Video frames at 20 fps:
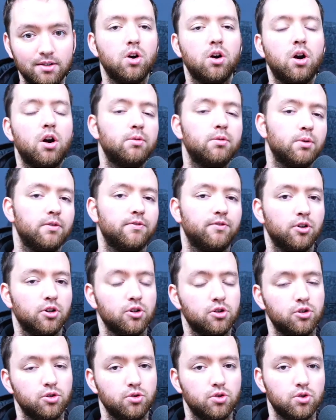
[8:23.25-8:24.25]
or I'll
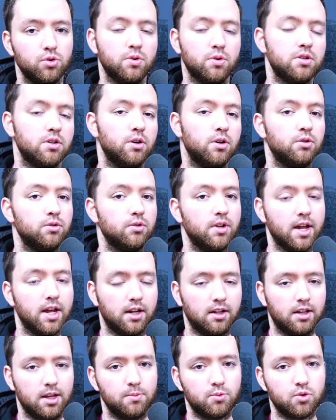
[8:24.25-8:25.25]
refer to source code
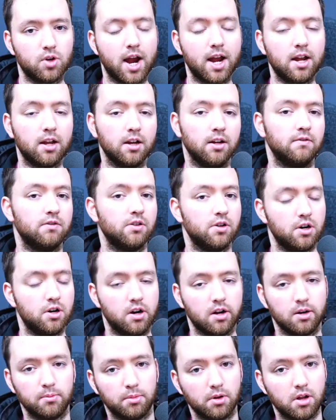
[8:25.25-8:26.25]
that I keep track of
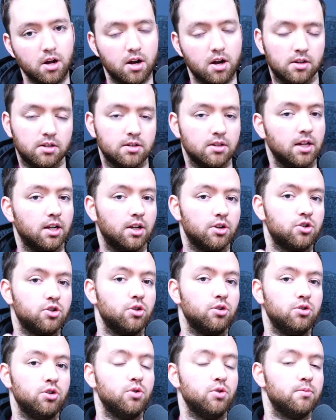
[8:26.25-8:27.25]
on blogs, like I
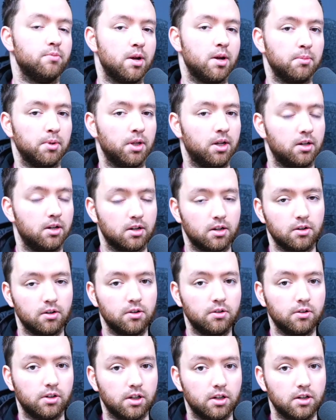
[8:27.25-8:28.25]
showed you in my blog
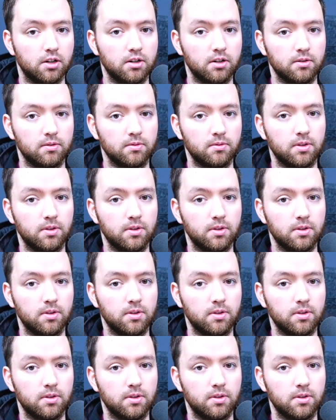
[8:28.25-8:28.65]
earlier.